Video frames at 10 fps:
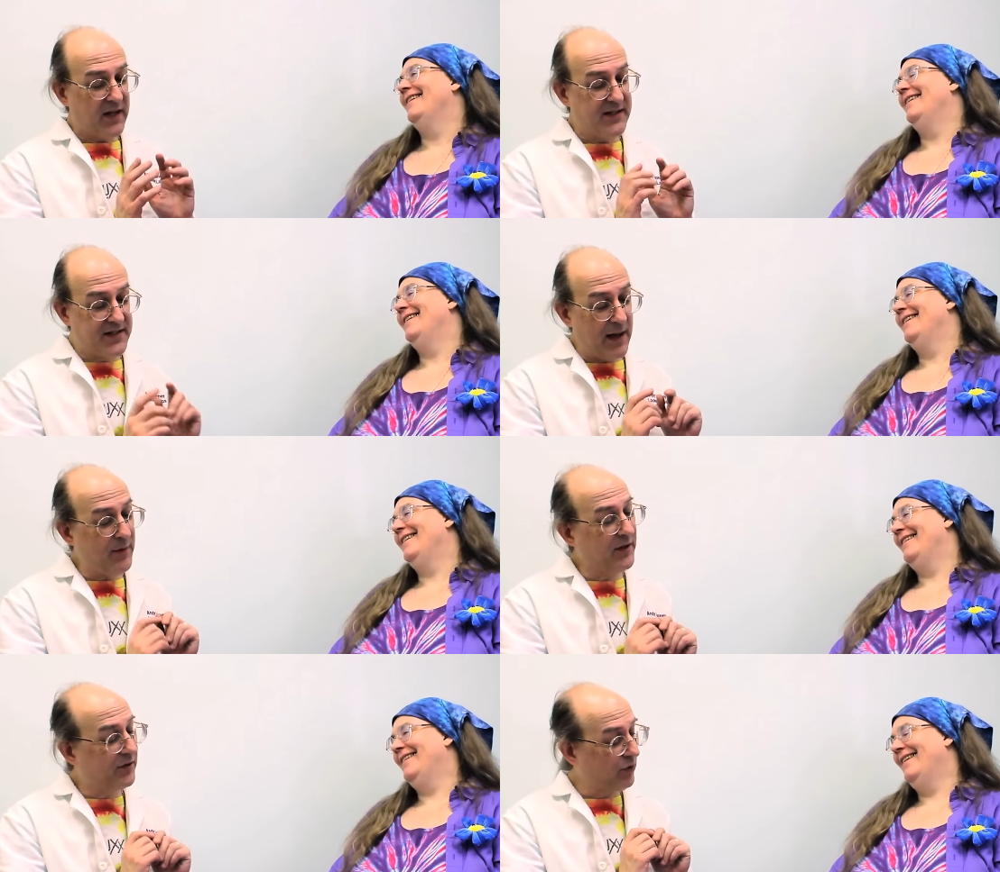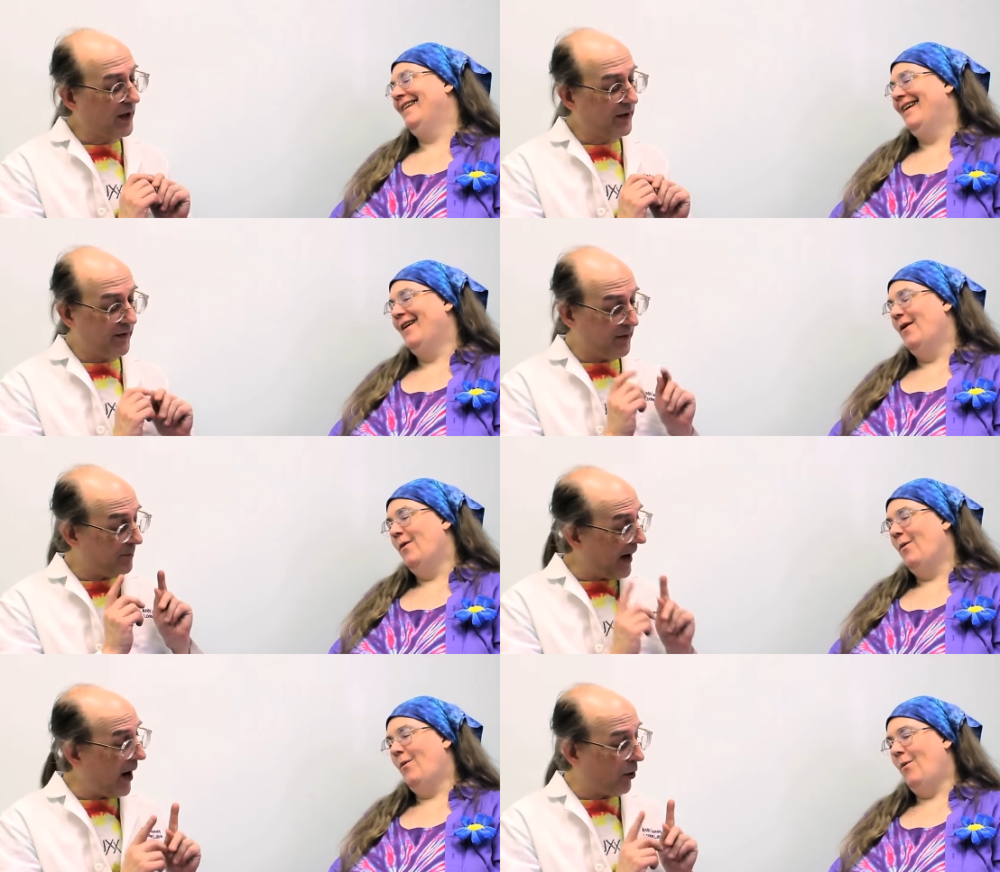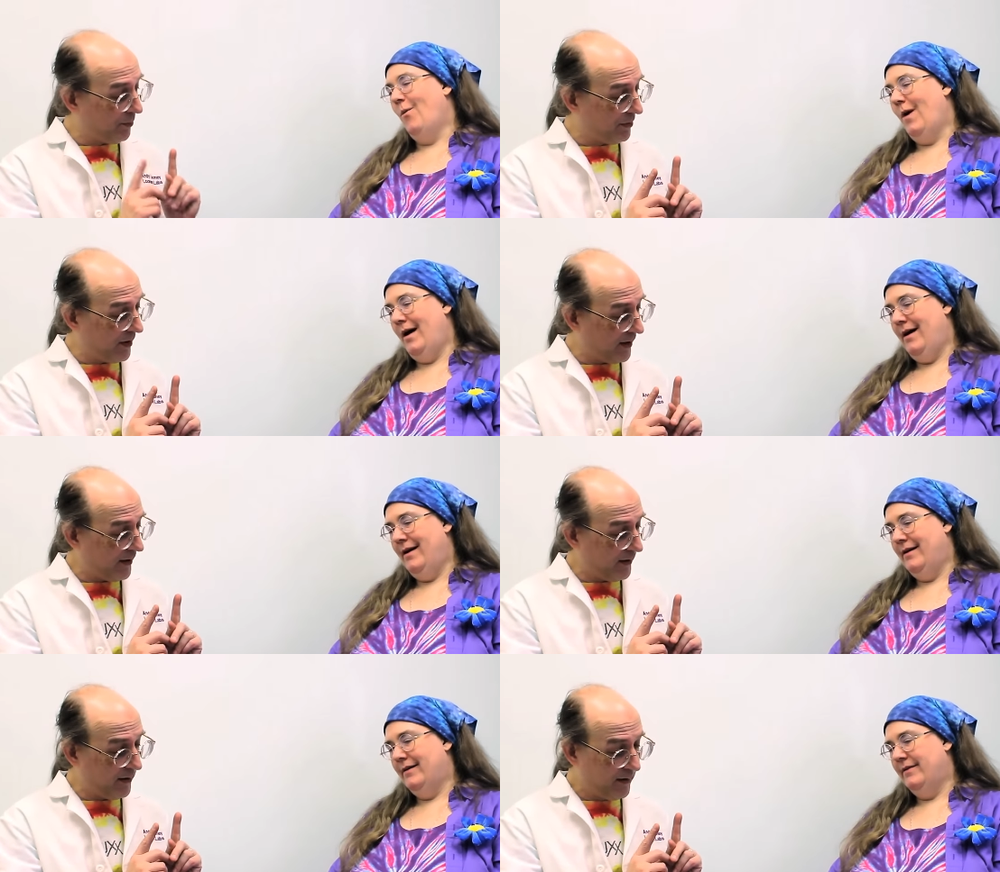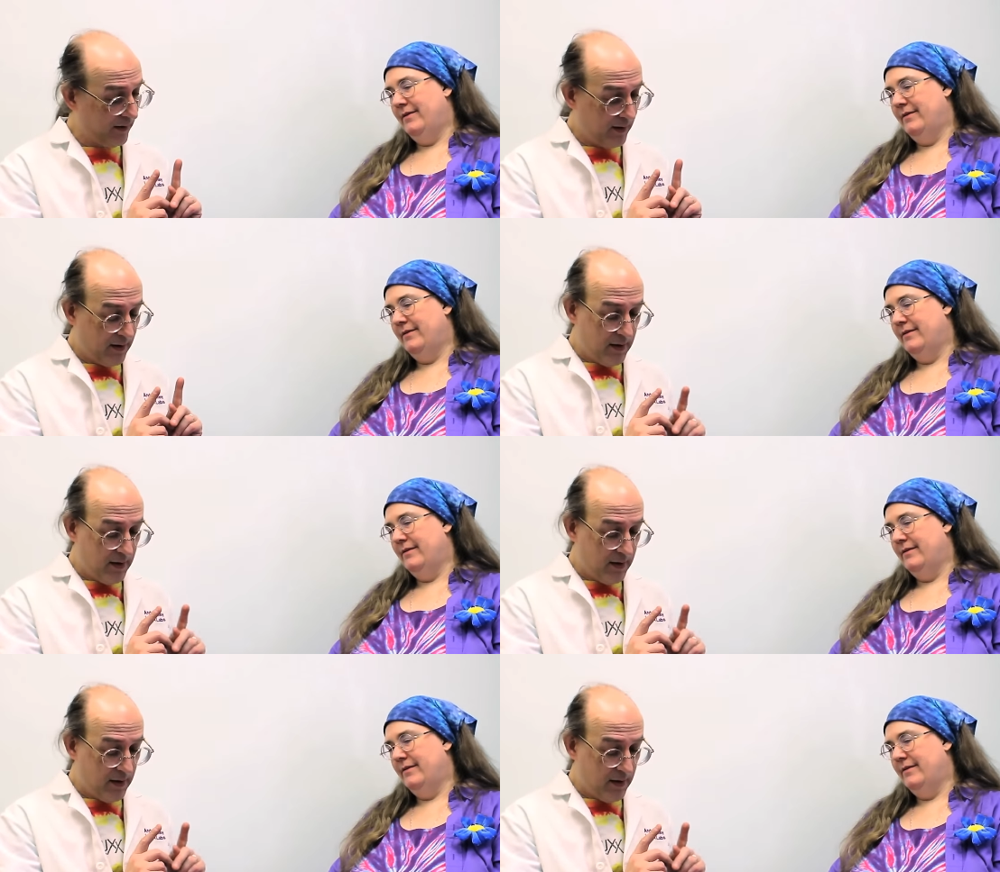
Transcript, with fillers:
Speaker 1: demonstrate the power play. Wow.